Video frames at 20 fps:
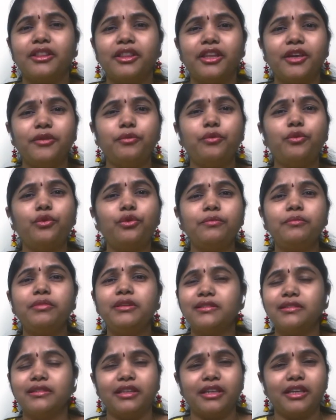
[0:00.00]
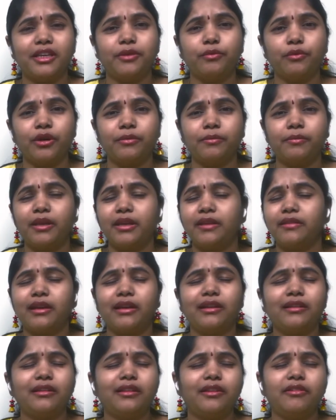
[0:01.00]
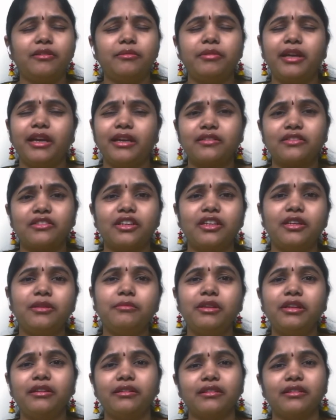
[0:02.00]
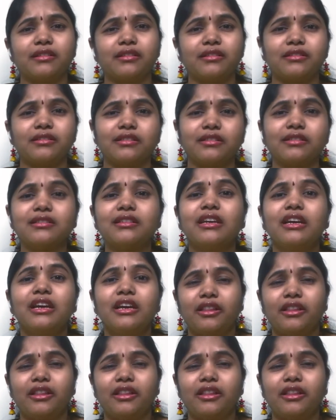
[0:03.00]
They won't be sitting in one place and they will be extremely restlessness.